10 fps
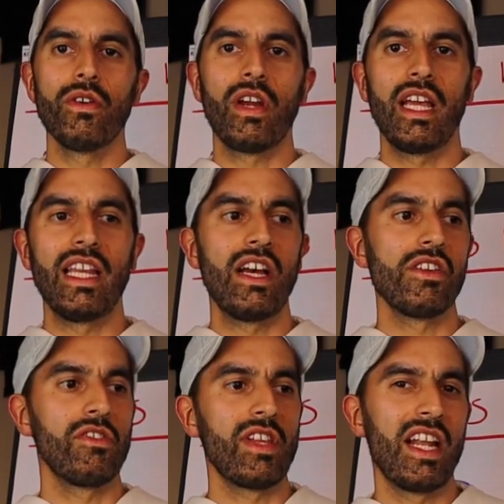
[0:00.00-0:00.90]
that, okay, they
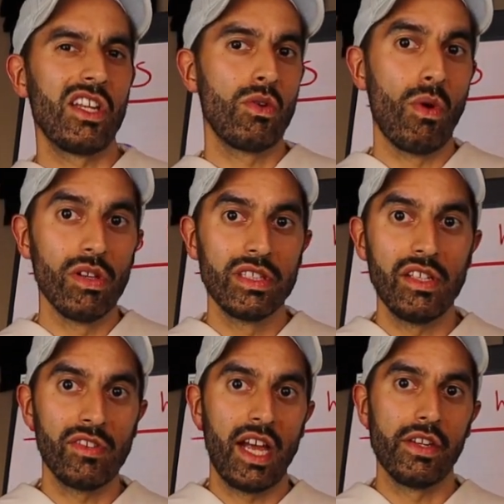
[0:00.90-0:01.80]
understand the
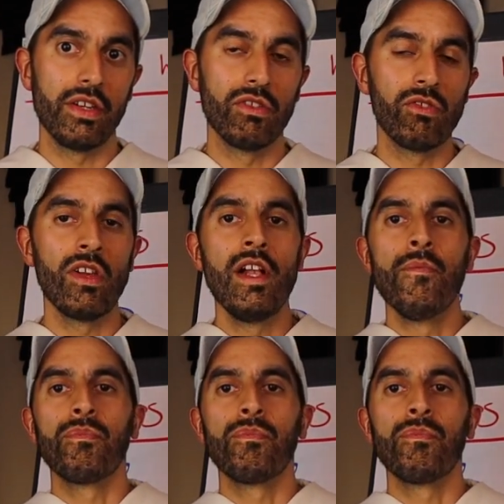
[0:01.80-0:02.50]
quality standards.